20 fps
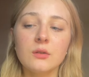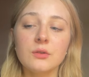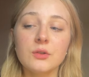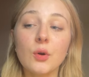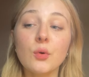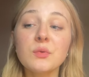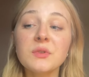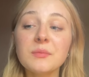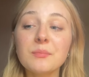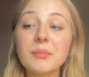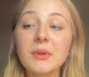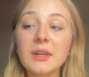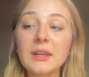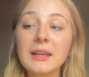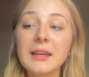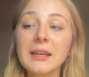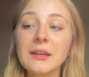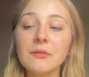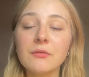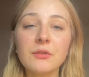don't
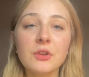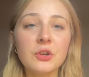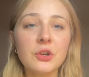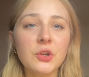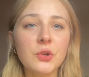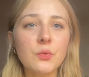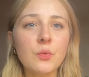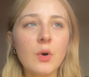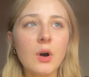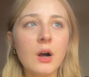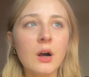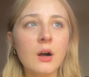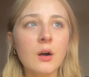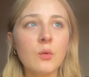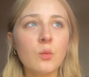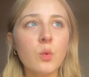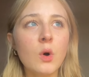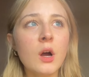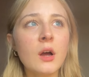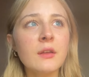believe that you are
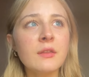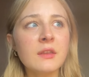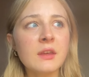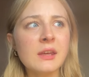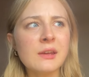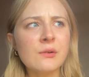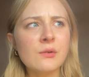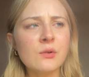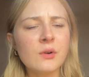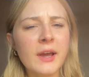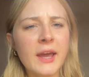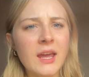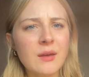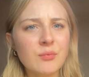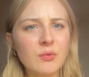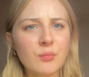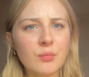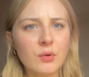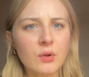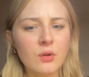worthy or
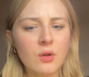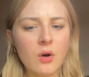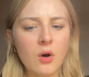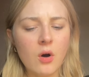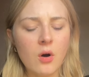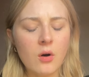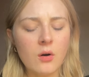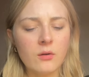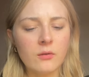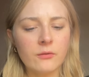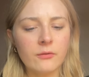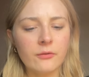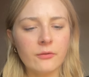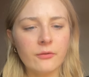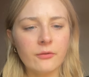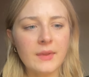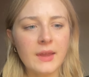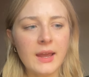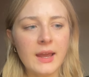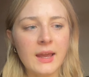capable of
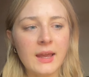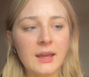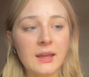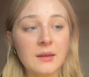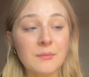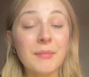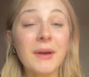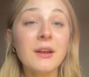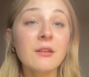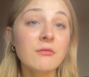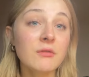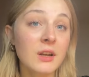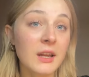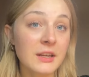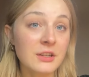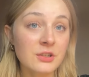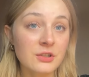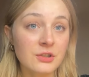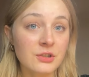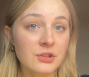a better
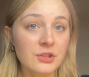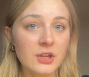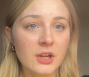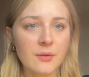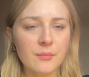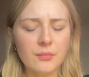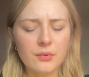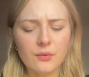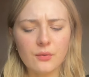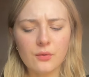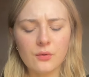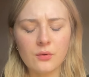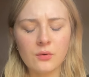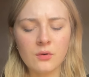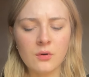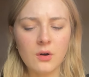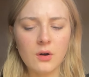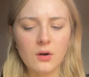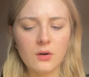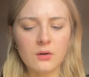relationship
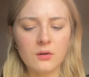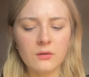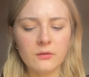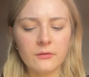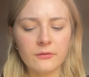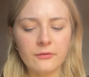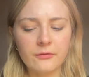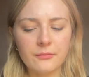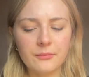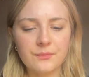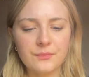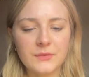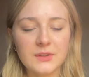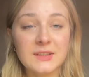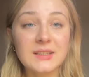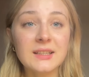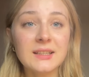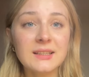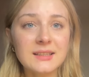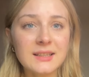or of
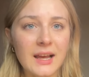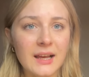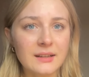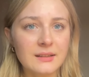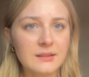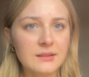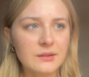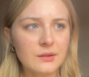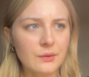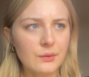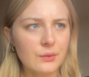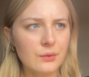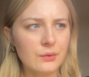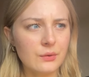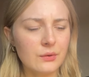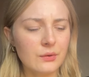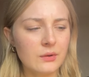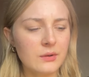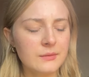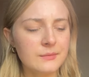success
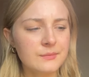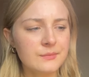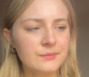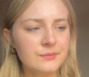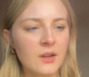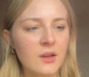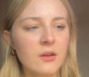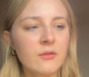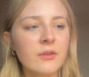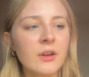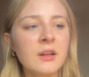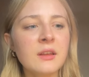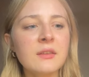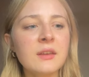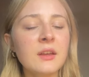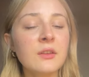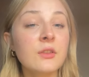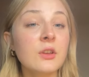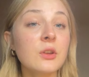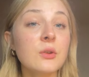or of
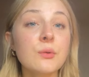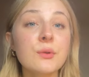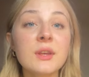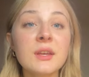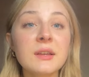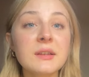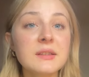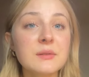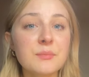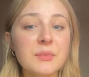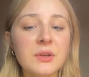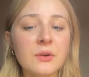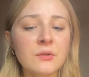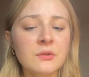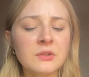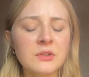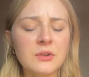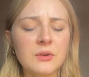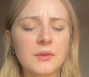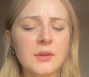anything that you think is
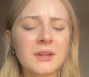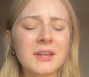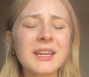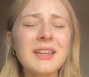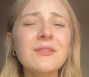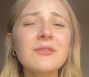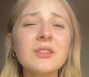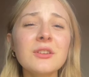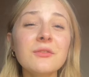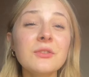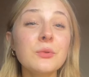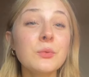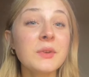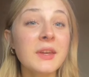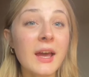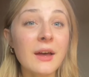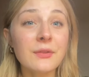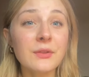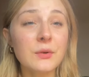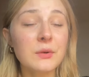beyond you, then even if you
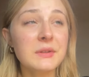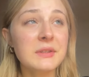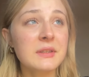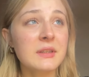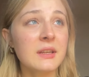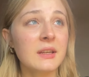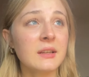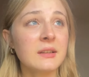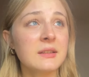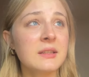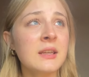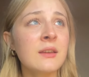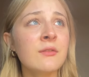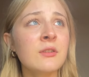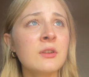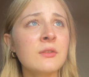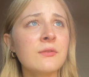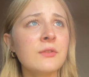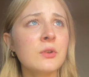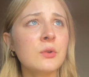get those things, even
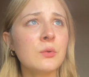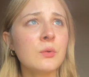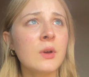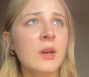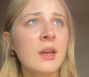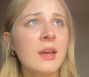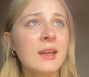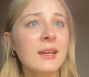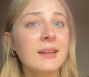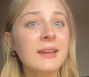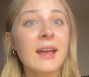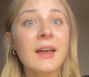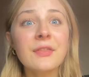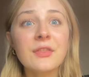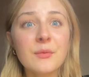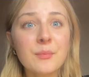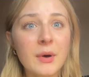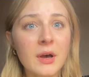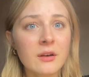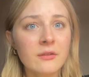if you get
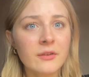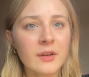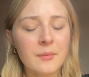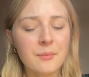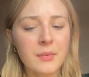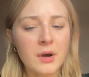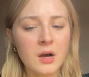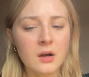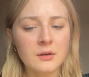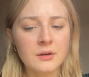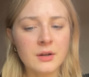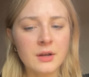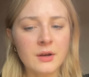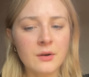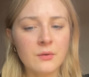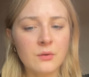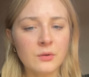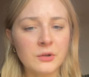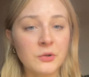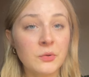the perfect partner
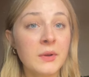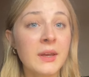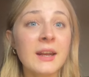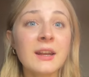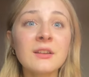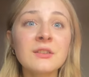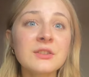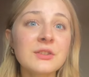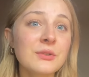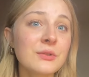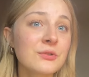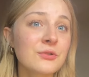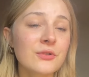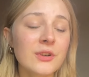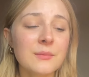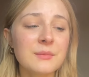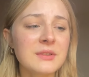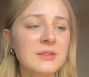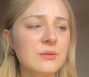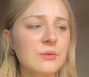or you get into your
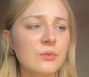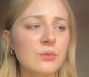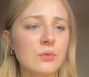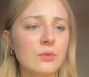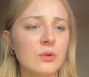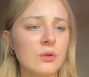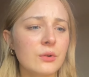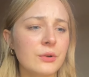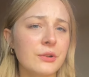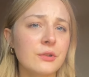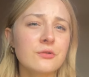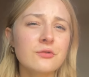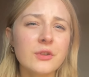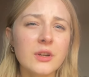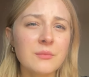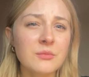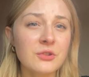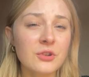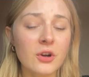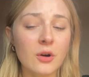dream school or your
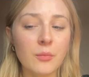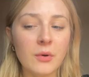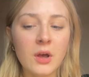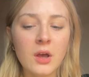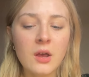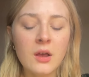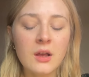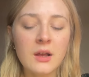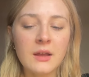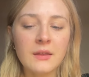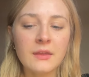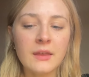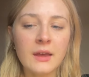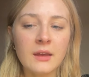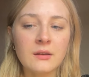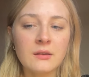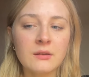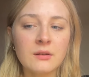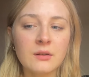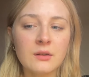dream job,
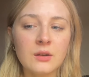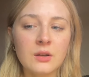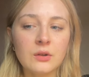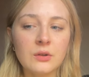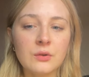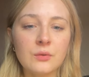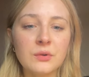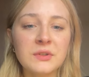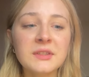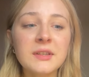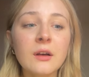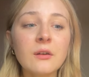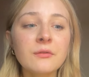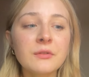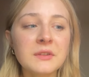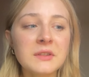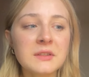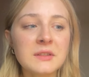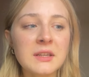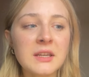then your
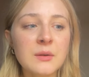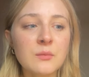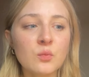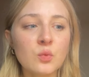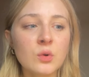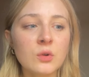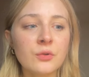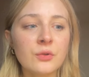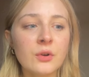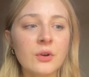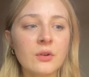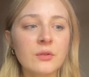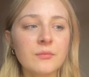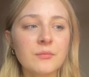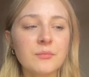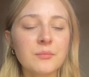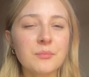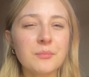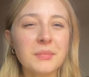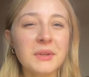self-esteem will not
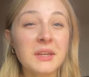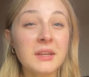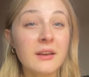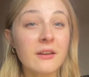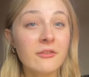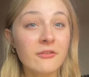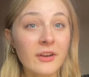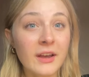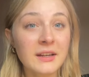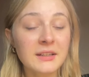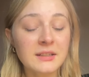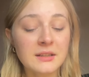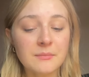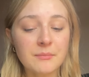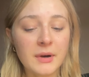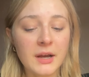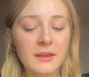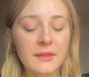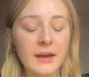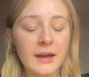be affected
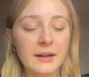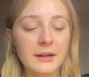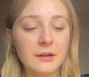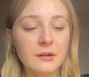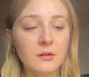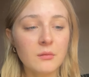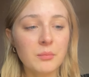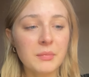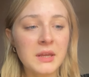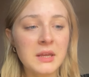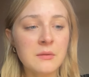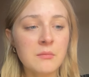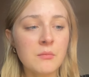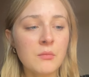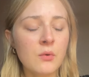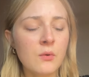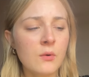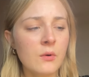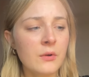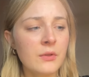by that. It'll be
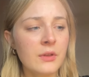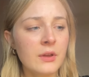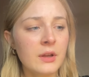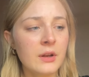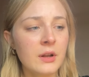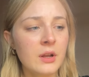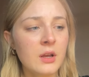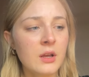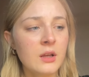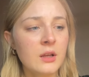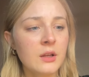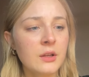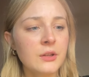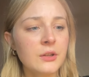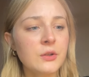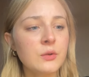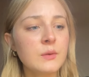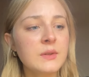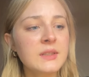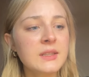more that
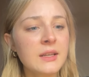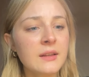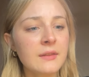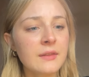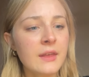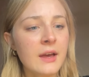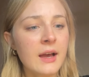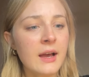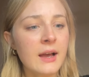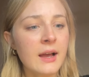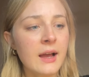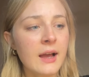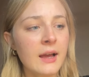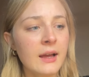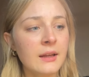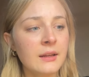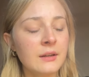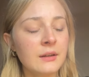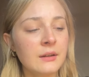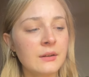you sit there
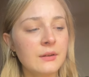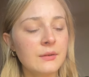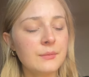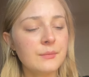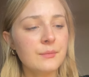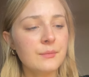and